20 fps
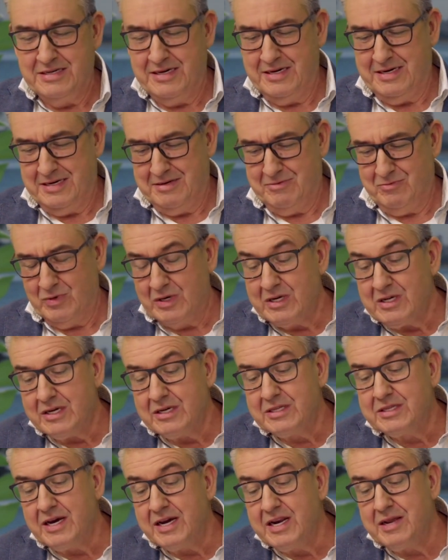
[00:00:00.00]
Yeah, well,
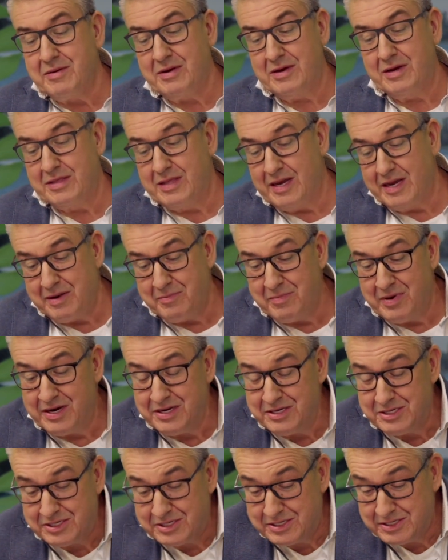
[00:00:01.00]
a
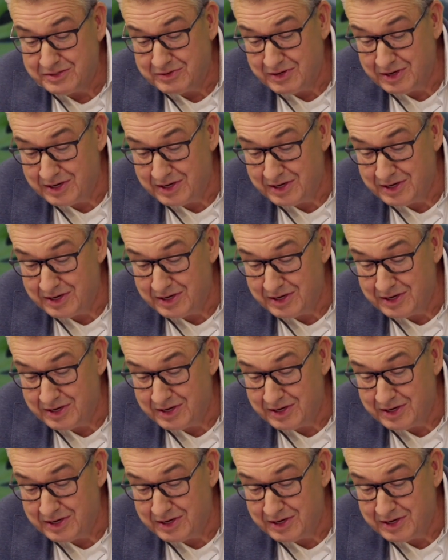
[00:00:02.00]
database.